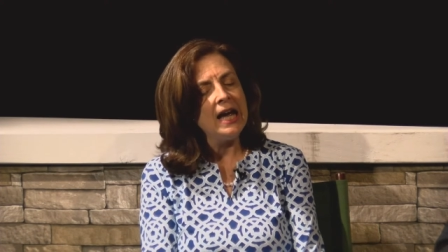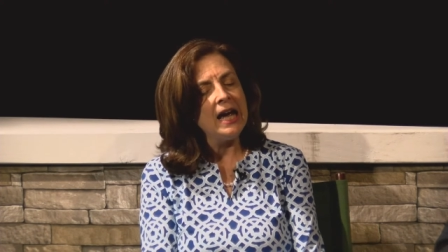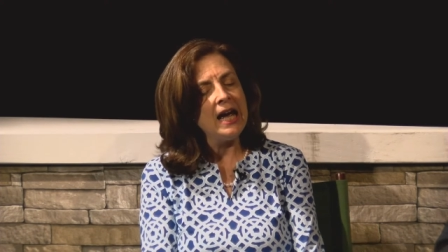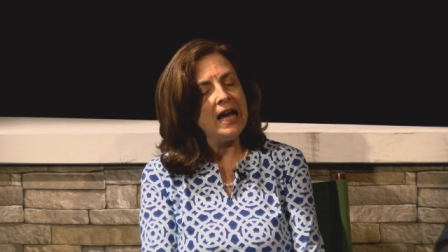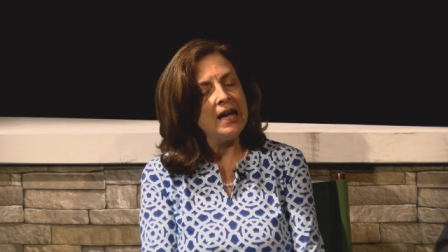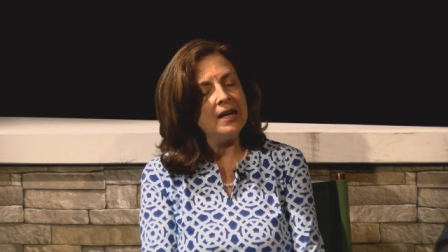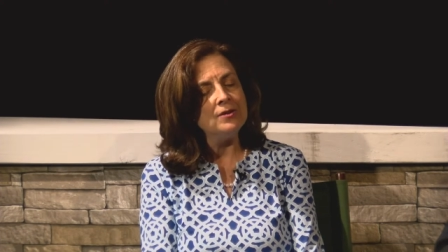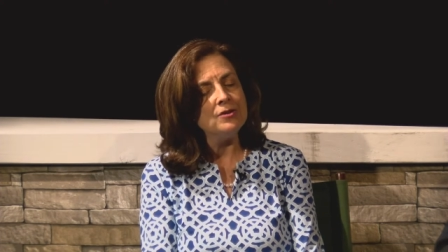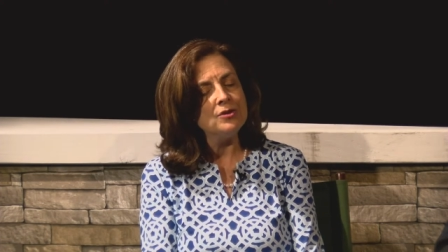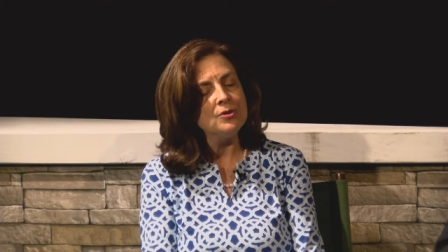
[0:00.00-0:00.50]

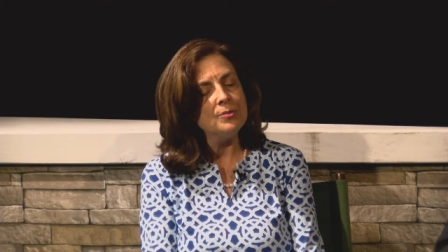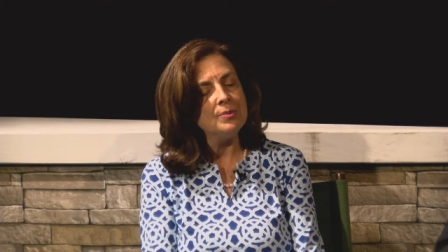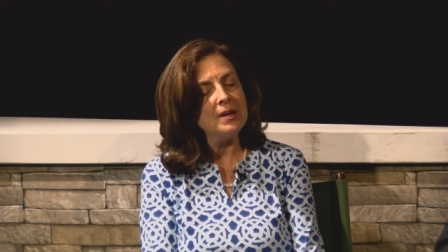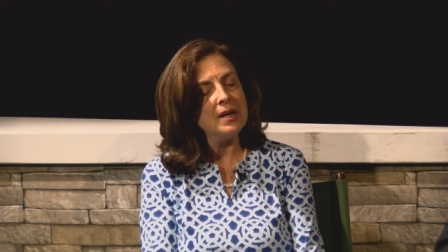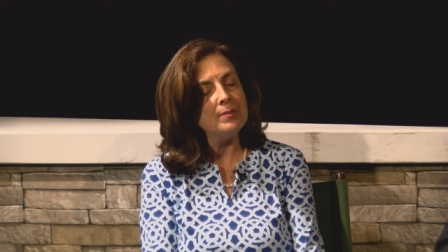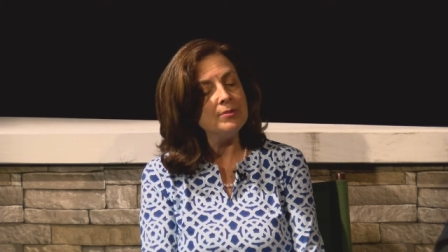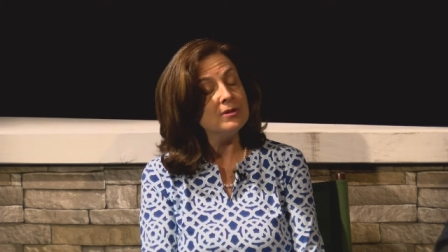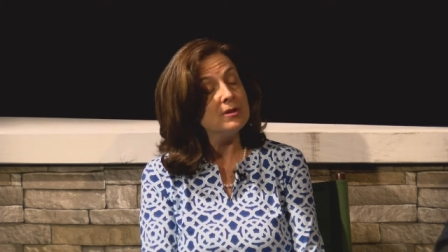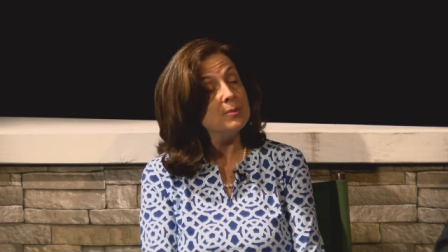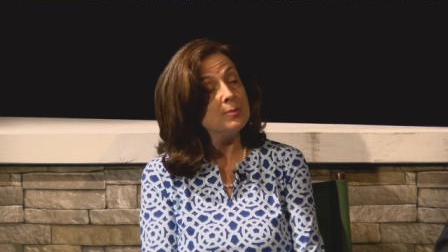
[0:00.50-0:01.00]
and to be
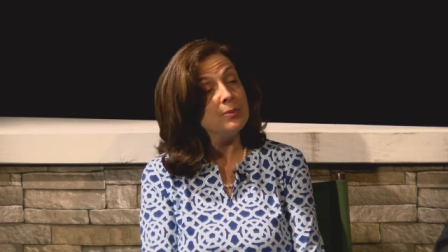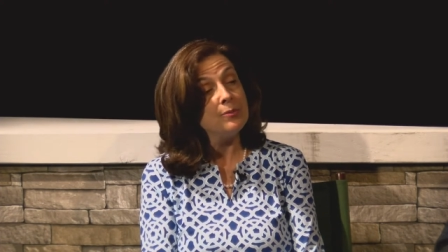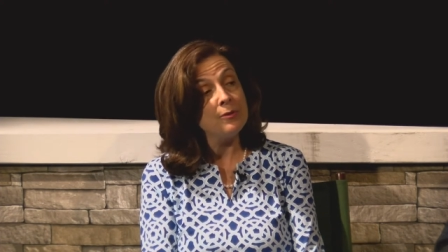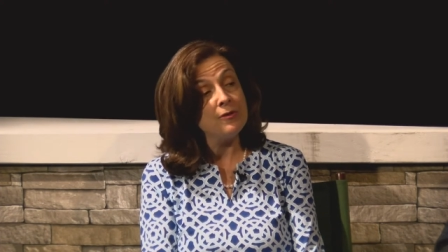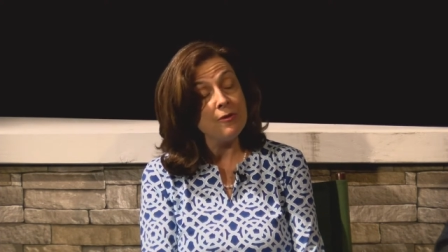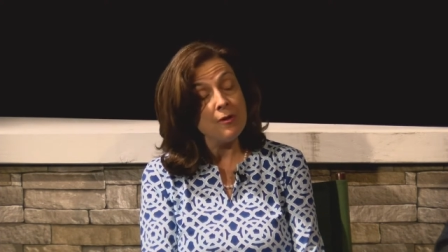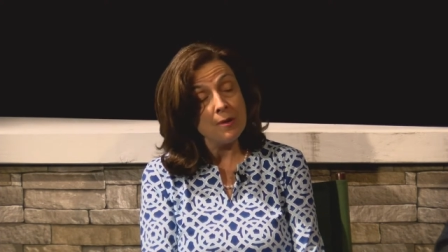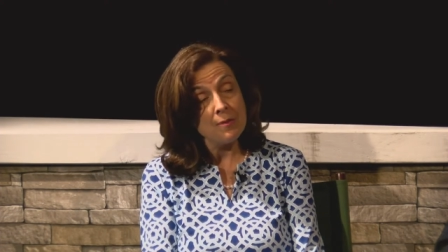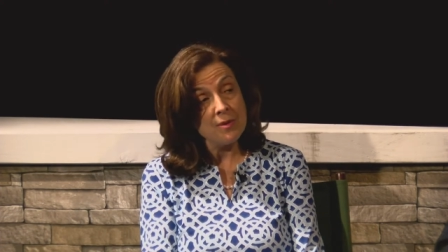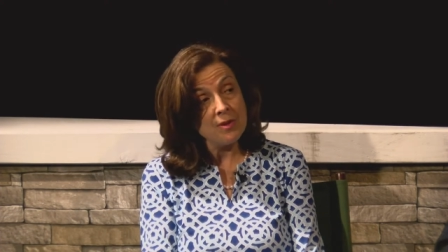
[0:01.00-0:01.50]
able to
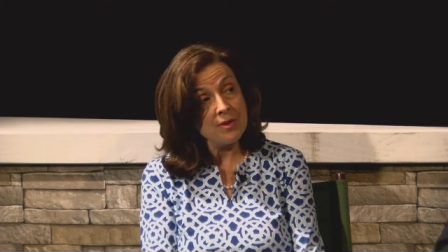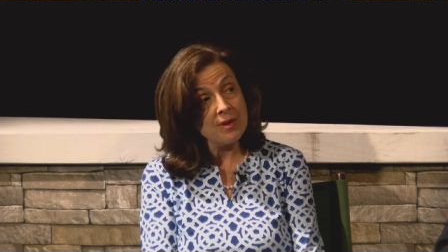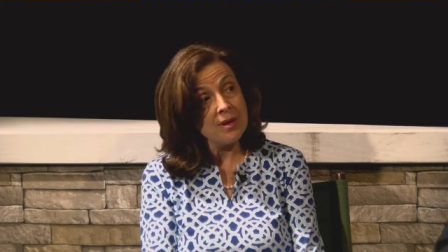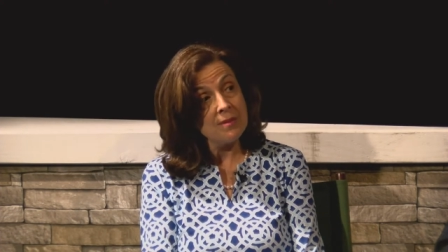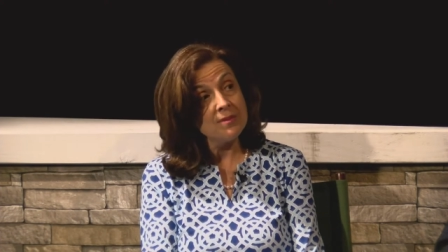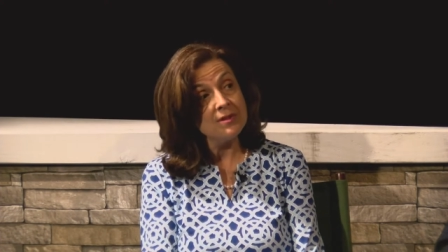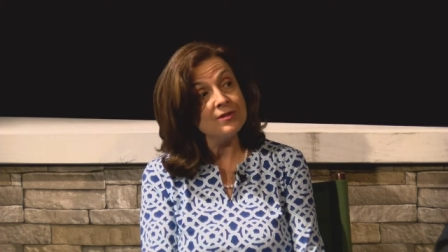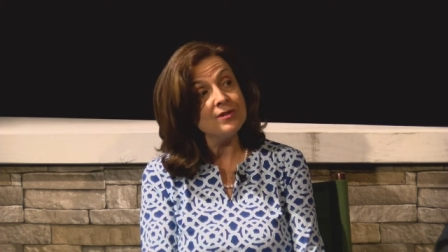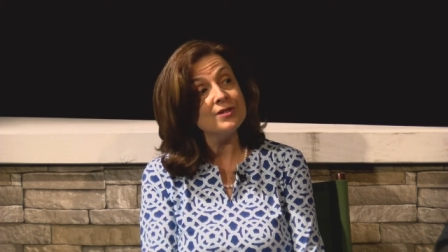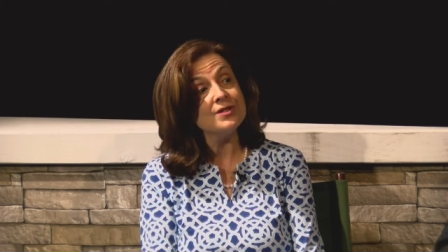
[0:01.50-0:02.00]
perform with
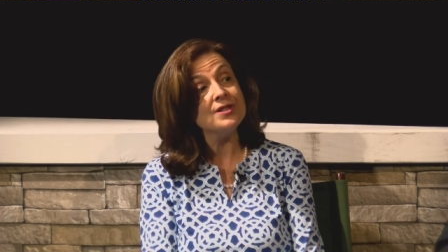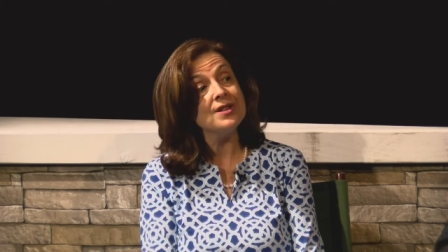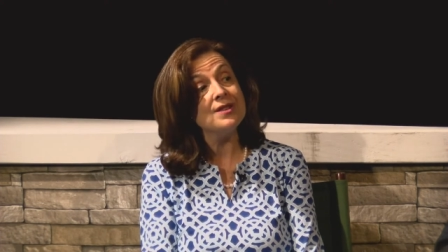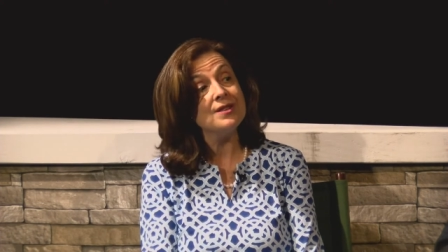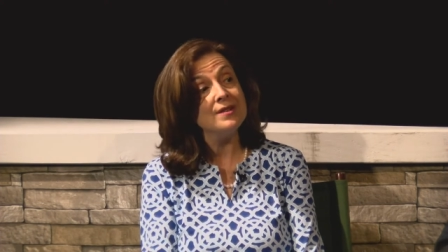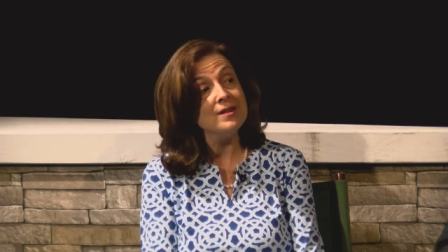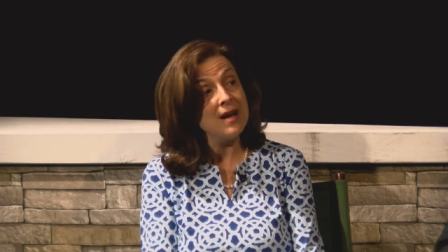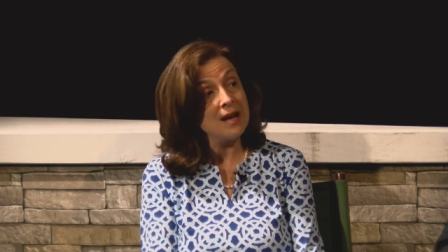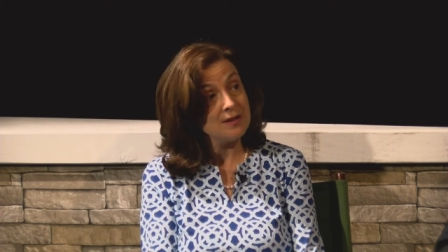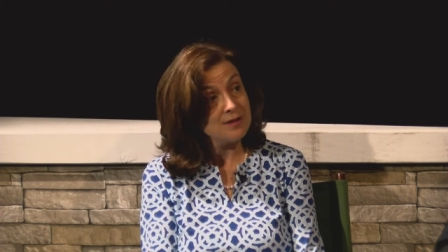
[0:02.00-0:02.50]
them and to see
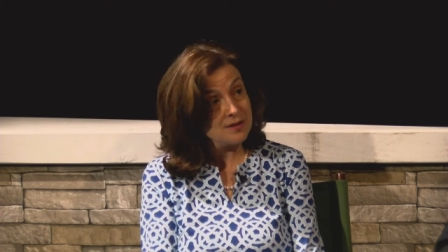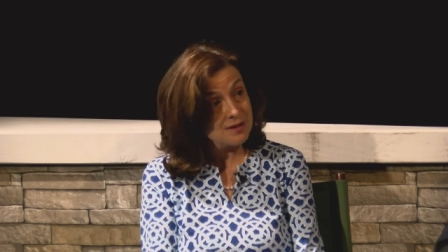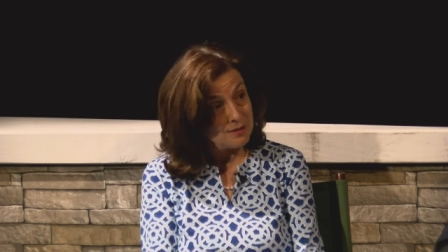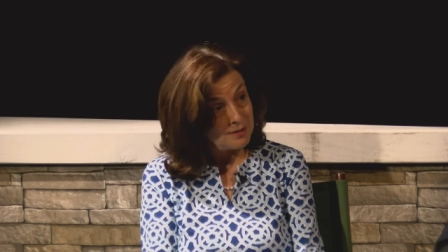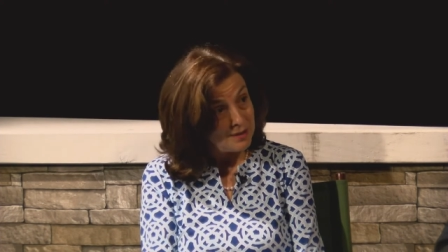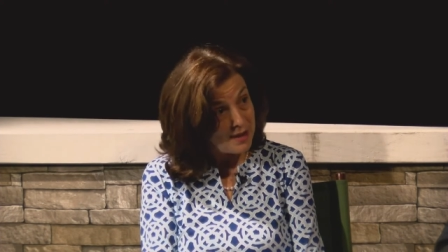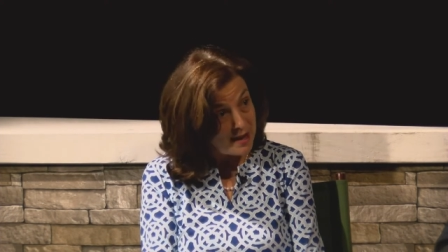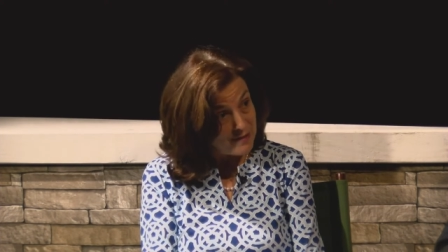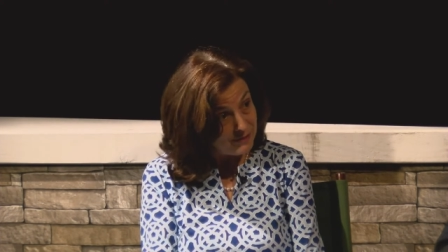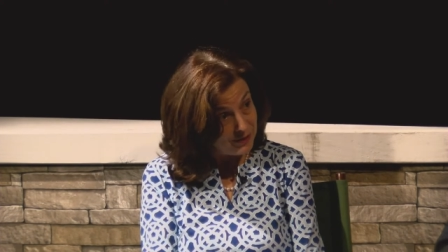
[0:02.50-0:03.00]
the
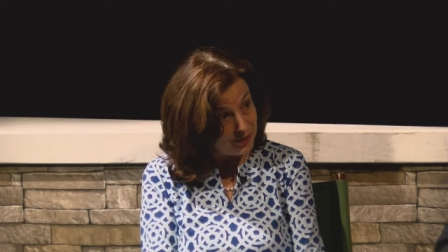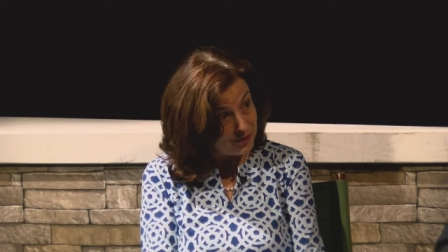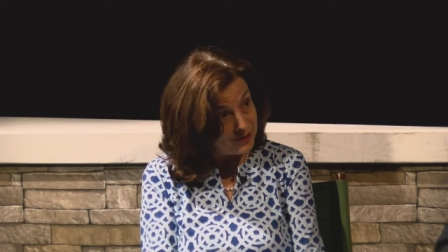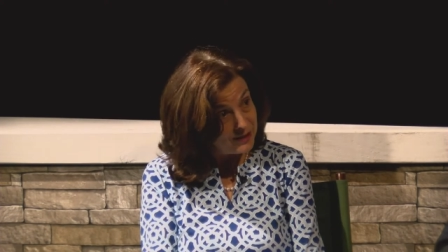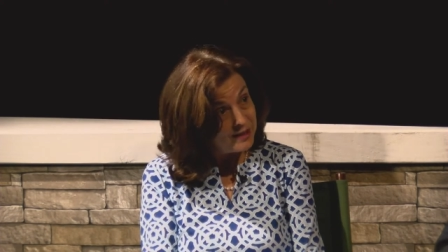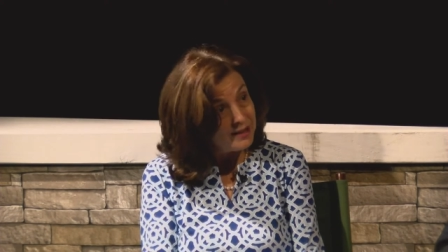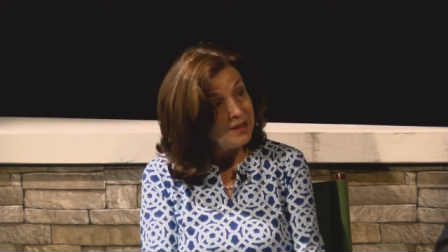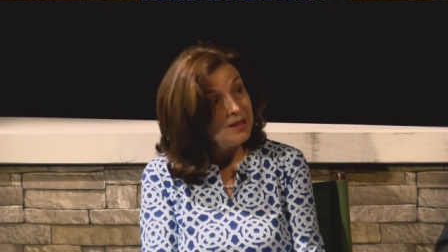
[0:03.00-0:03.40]
next level